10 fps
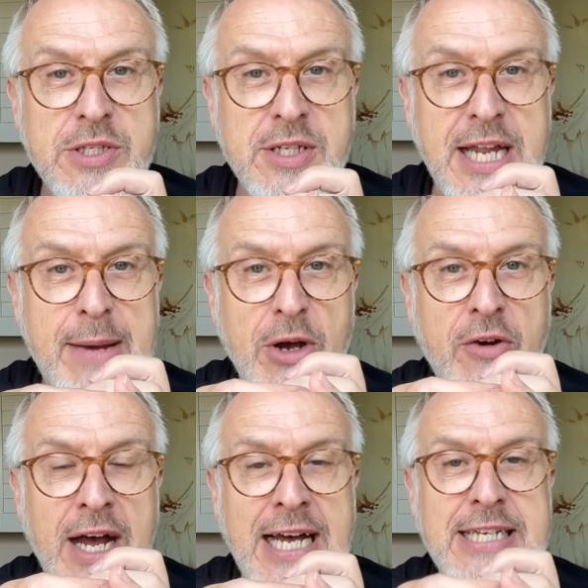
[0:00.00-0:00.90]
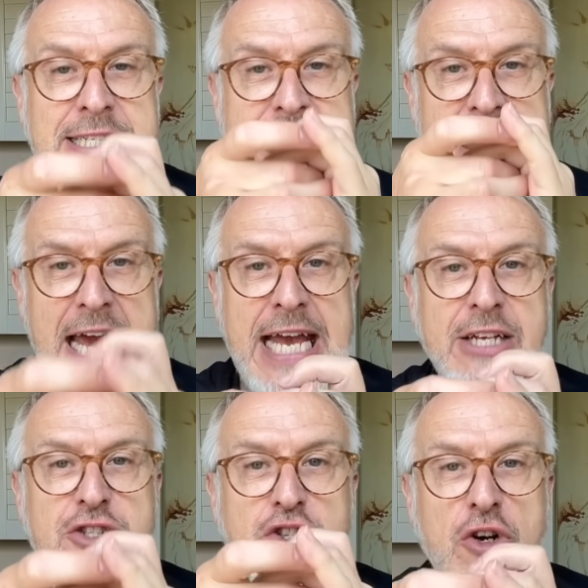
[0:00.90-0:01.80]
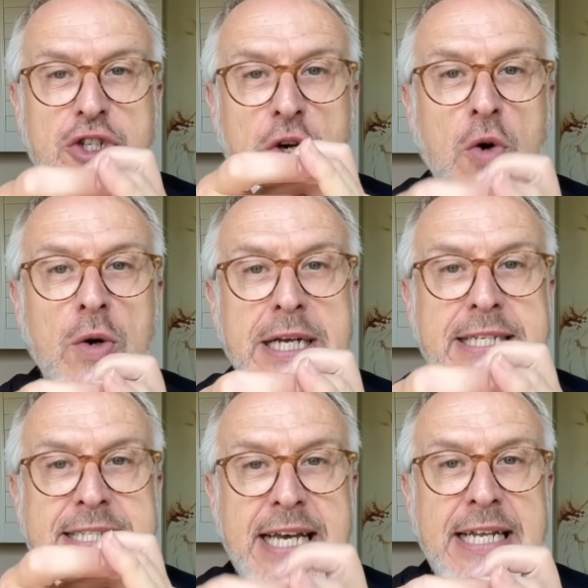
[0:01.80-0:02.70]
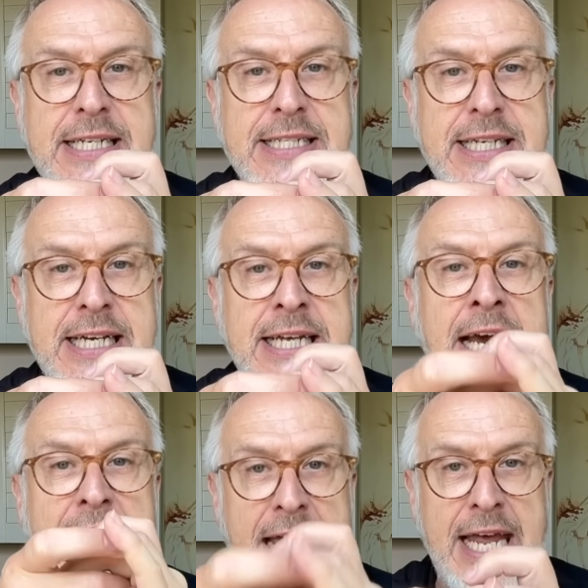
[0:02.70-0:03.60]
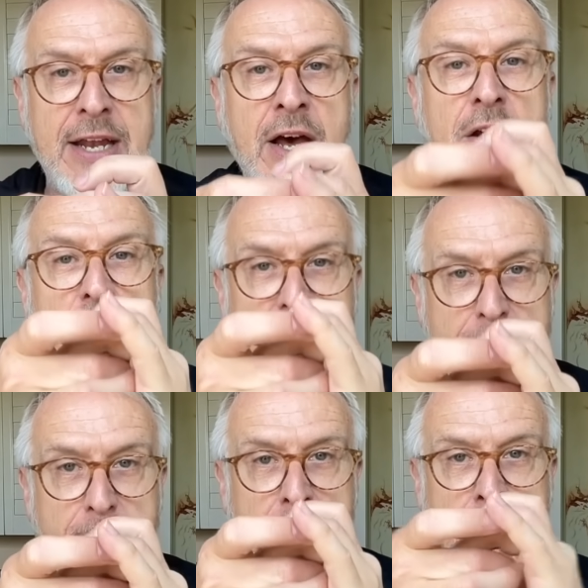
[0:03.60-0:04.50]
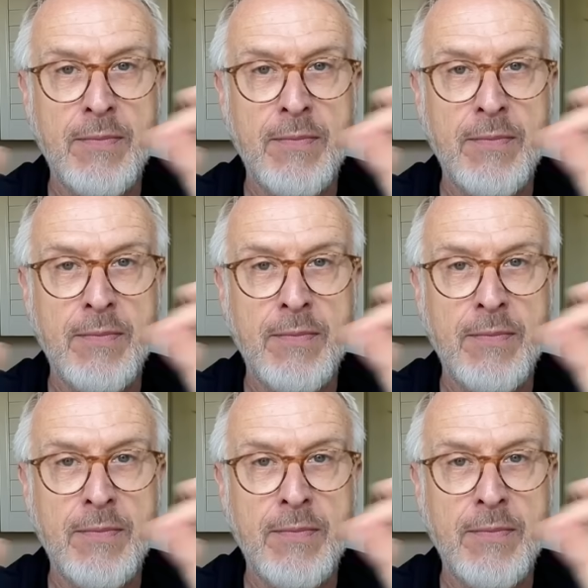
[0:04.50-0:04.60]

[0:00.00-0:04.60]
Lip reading: the Democrat, takes Josh Hawley's Senate seat in November.